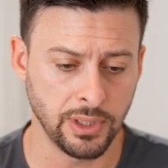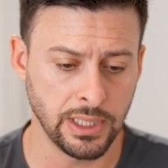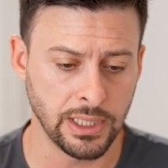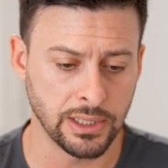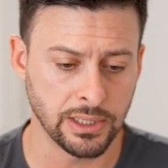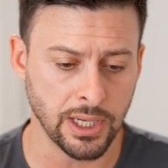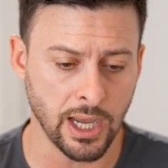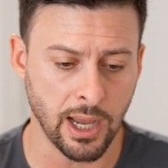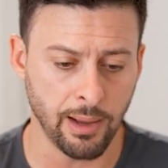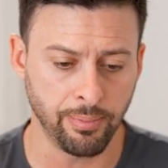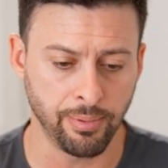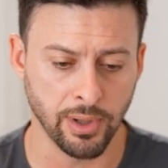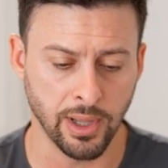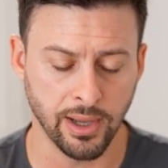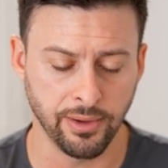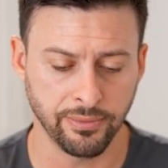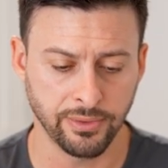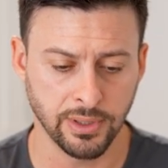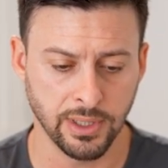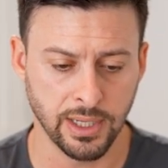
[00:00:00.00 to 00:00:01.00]
the top
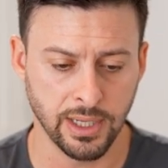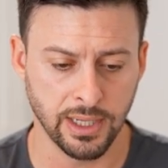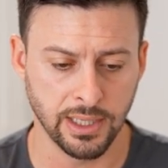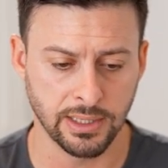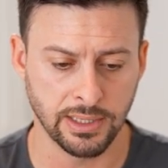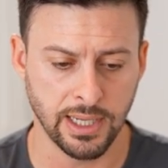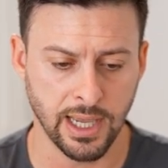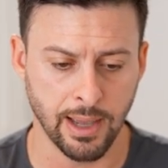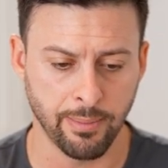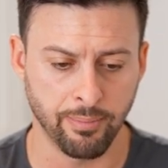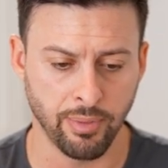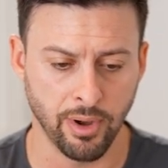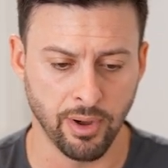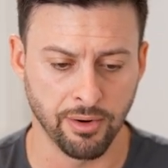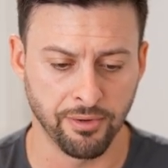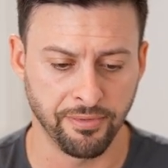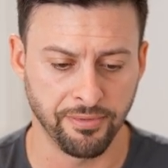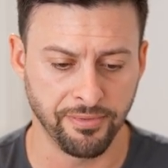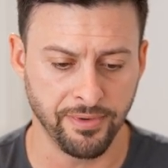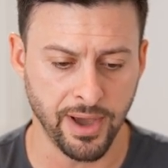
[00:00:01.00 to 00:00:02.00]
left and tap
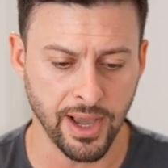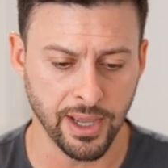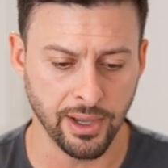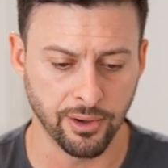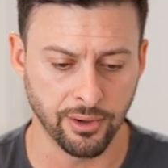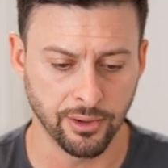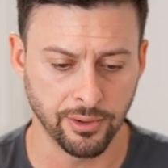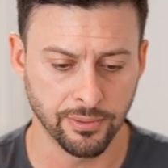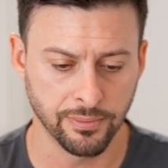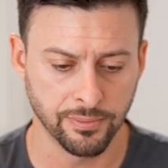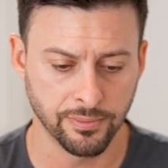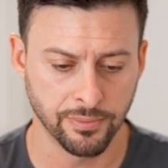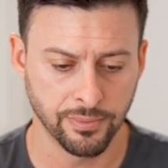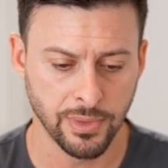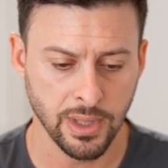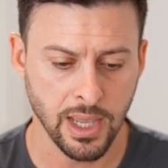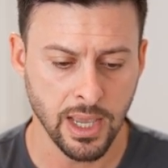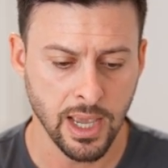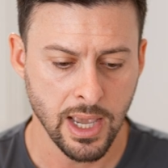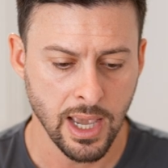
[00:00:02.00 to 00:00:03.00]
on File,
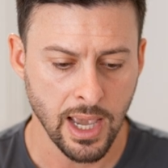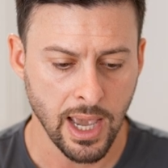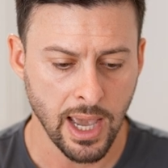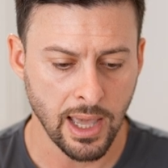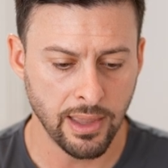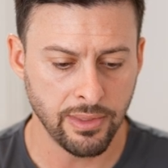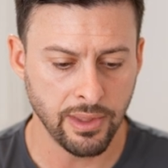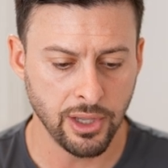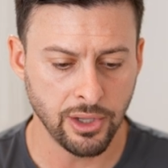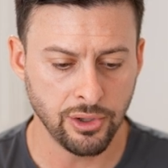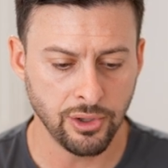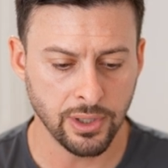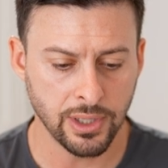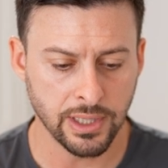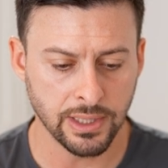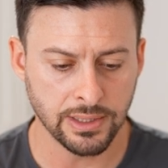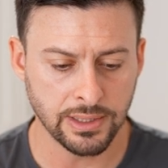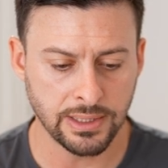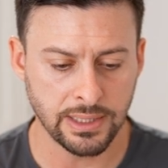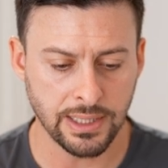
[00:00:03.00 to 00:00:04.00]
and then you
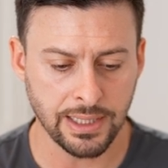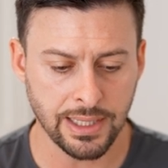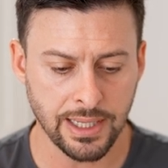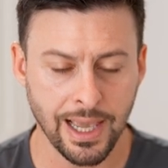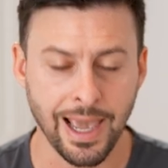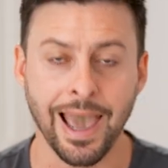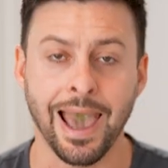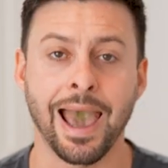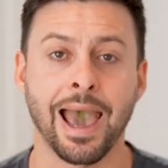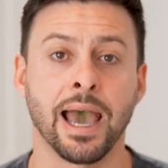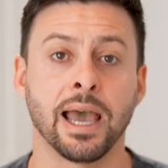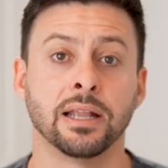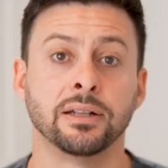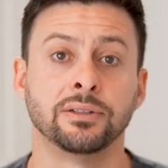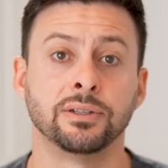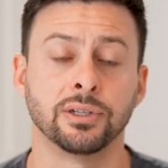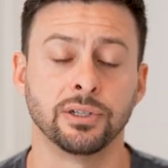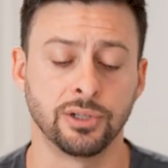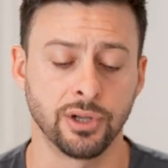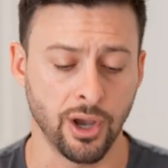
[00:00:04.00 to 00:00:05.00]
can see
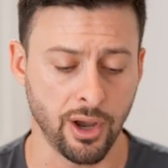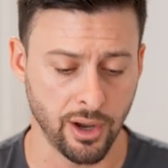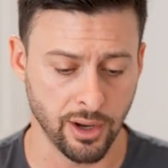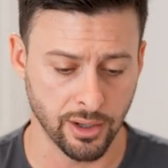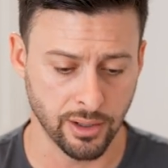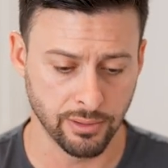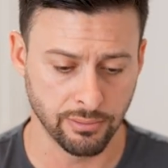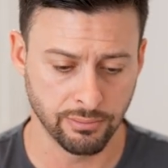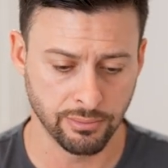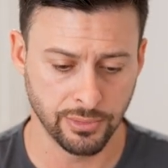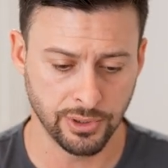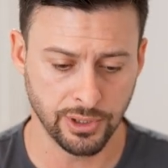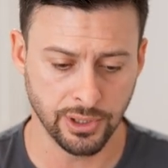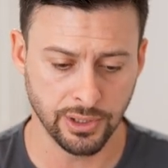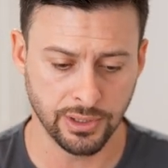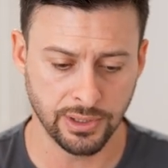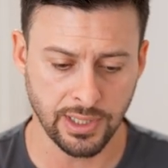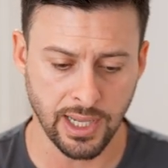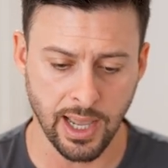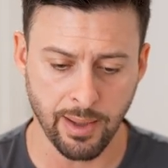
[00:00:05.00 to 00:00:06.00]
Add to Dock.
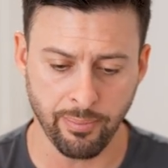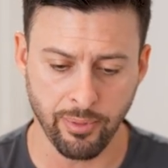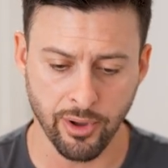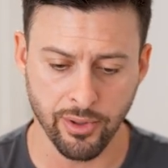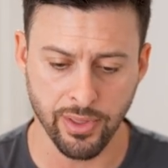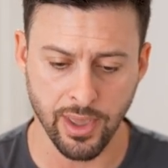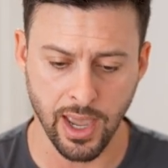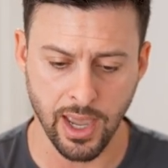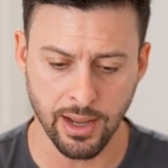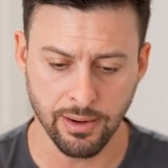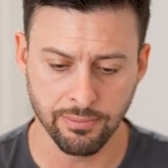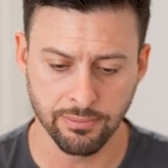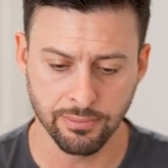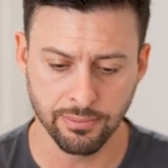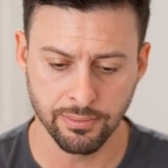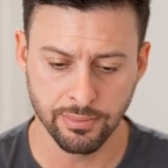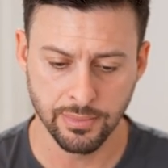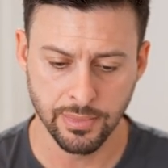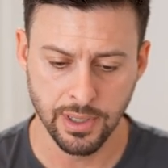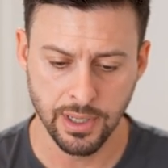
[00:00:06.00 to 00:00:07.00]
Just tap on that.
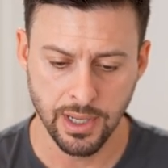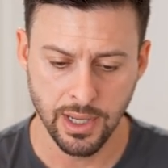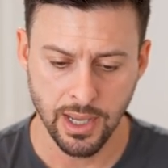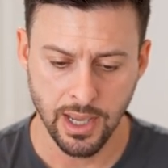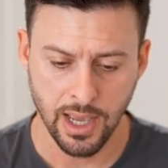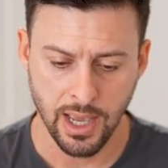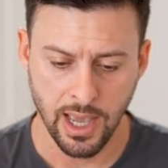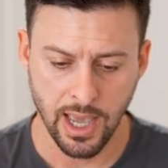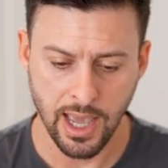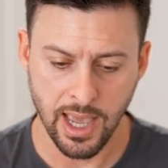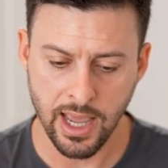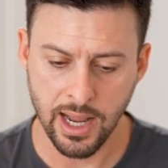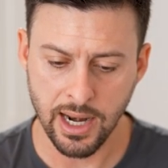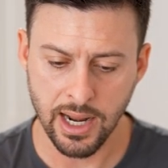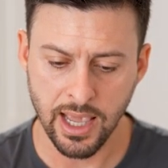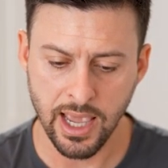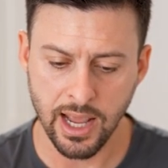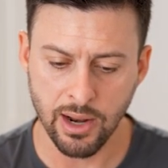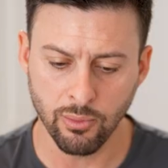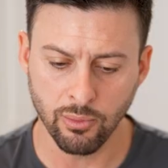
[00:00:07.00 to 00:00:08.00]
And
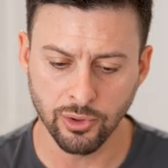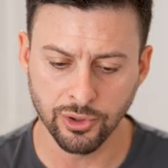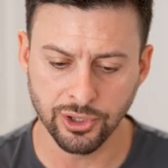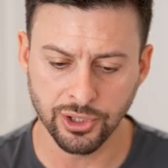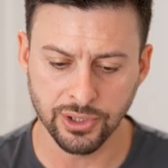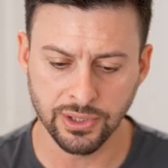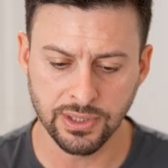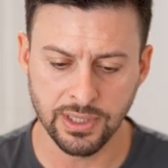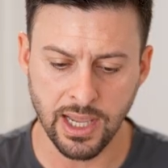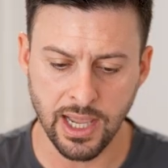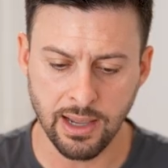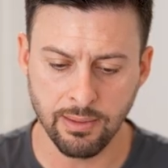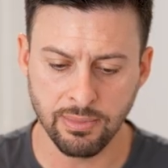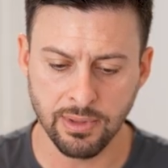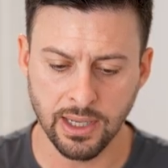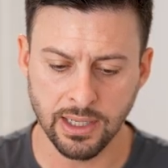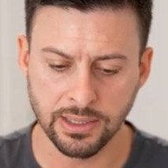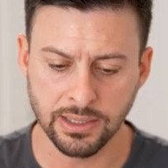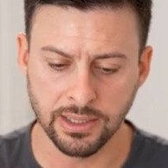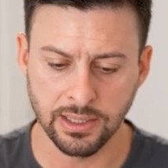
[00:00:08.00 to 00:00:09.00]
again, we'll just name
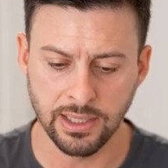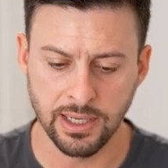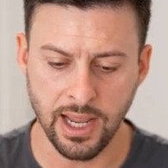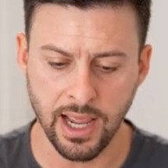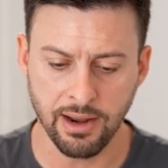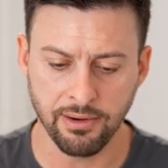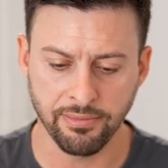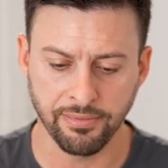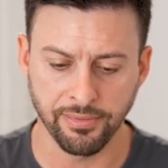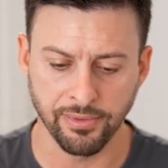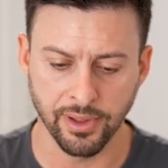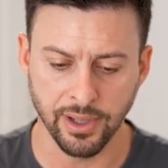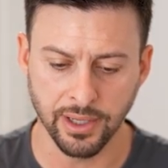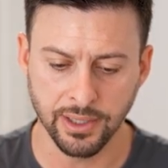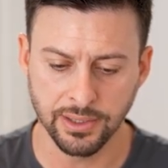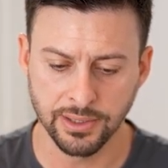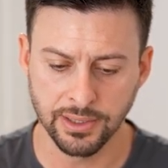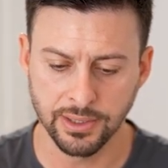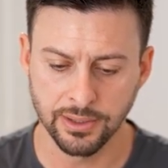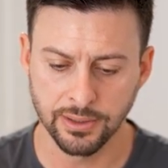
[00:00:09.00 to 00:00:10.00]
this
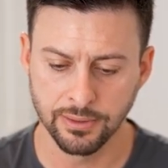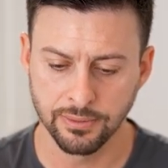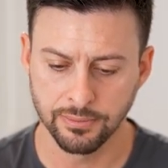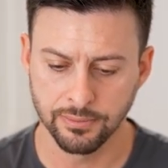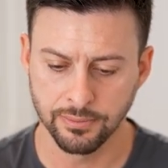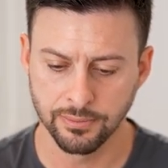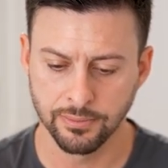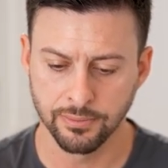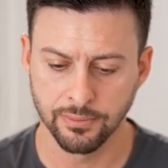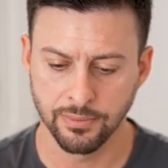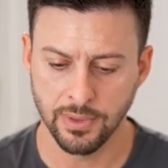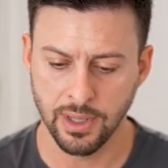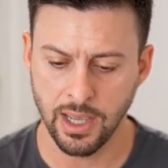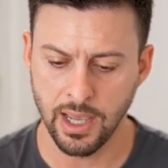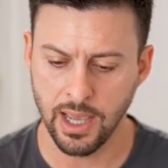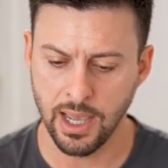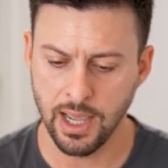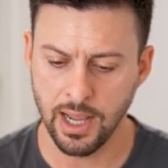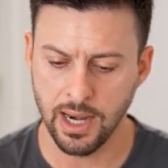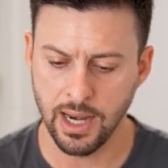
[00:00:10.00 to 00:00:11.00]
Netflix
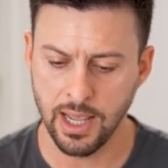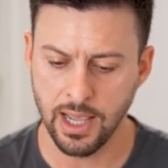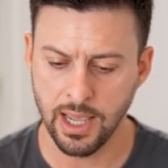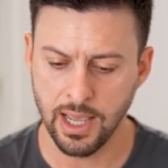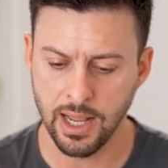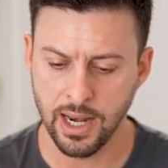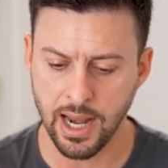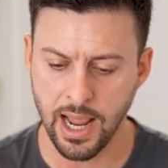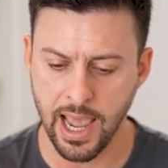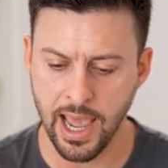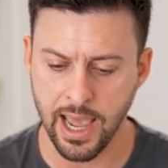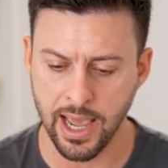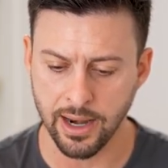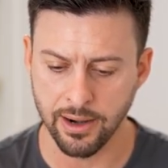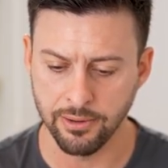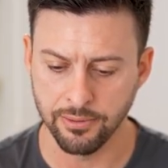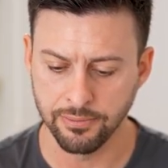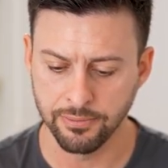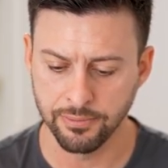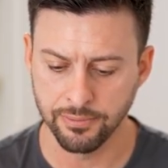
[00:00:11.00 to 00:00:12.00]
and hit Add.